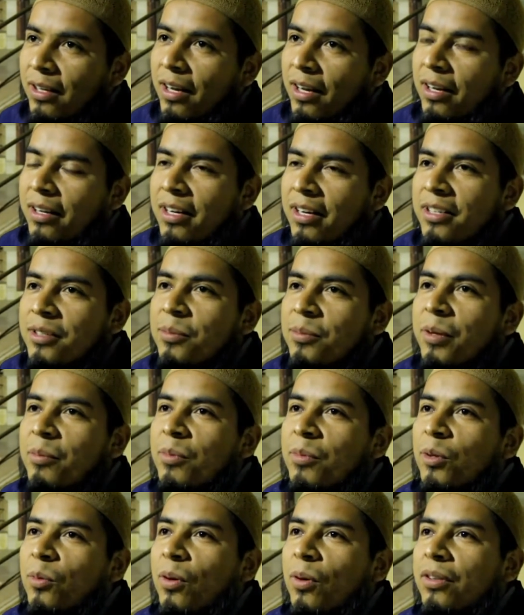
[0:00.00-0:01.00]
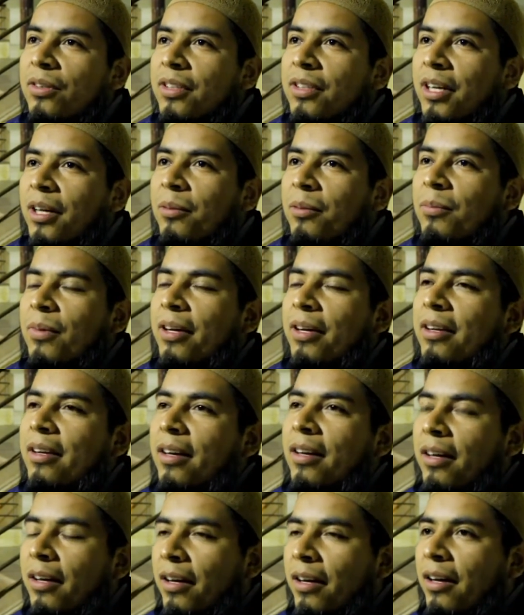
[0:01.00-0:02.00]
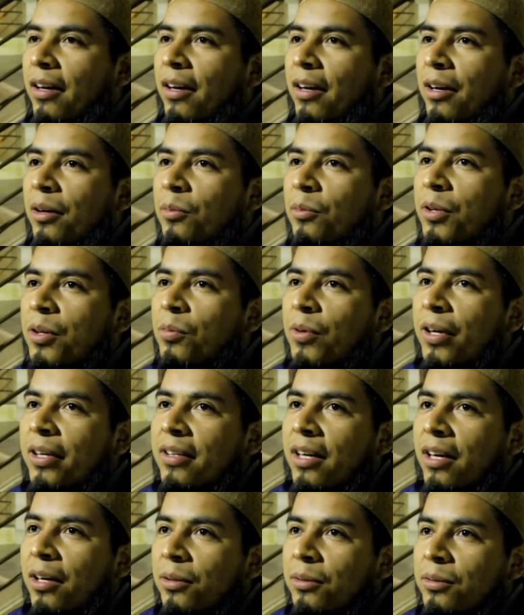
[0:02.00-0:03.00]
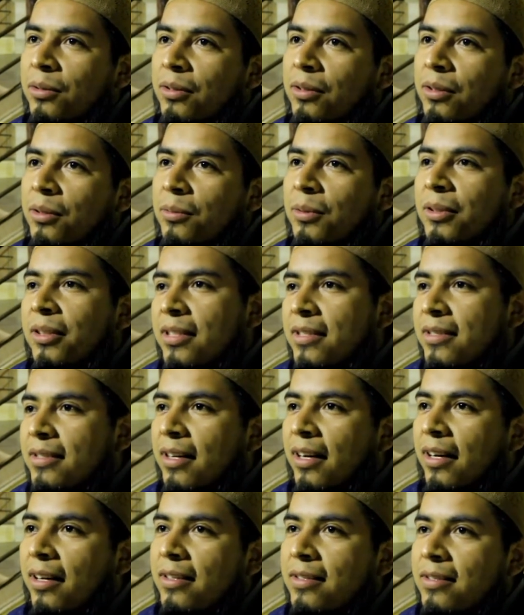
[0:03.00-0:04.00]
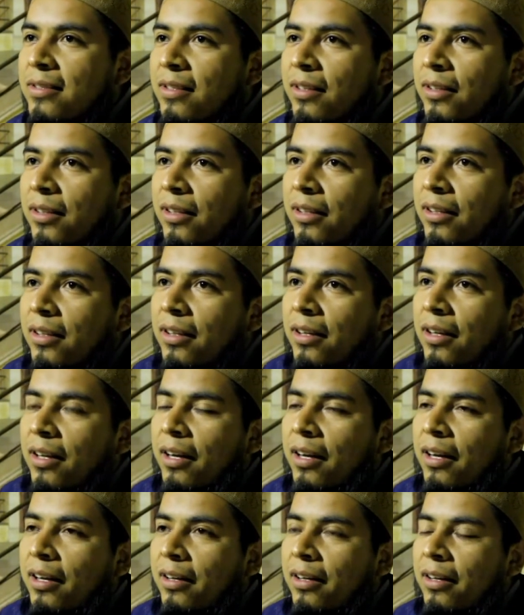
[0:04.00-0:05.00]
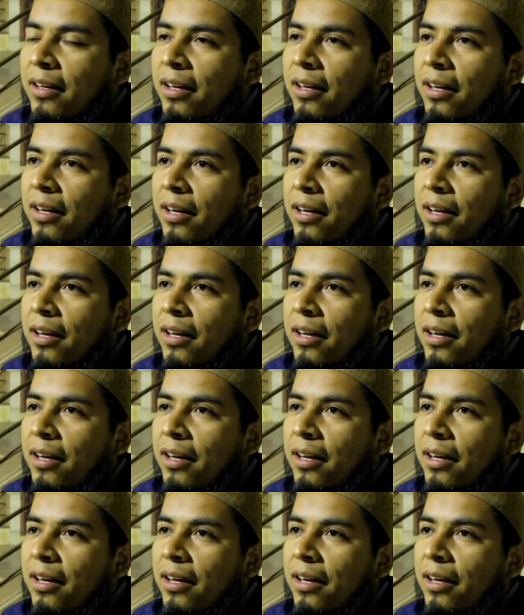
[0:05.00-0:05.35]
And I remember one time we went out with these guys, and